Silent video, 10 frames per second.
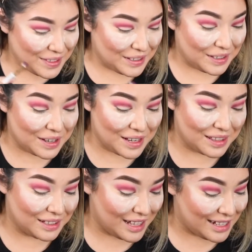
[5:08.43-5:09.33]
look in
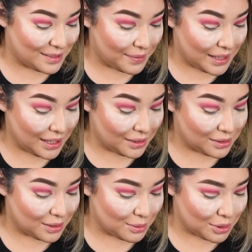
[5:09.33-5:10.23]
the last video,
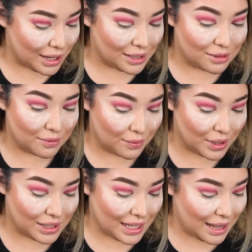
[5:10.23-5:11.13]
so I'm trying to
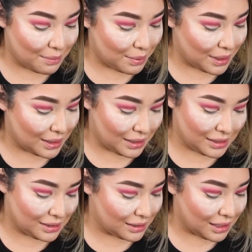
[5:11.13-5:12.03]
avoid that, but
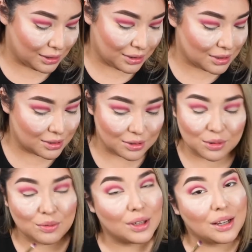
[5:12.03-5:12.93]
these colors are
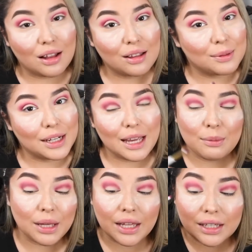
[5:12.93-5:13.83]
just really calling my name,
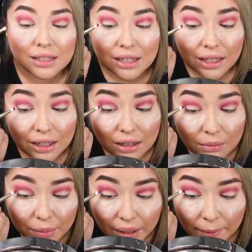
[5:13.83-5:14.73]
guys. I can't
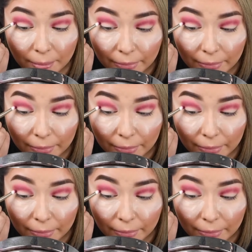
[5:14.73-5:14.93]
help it.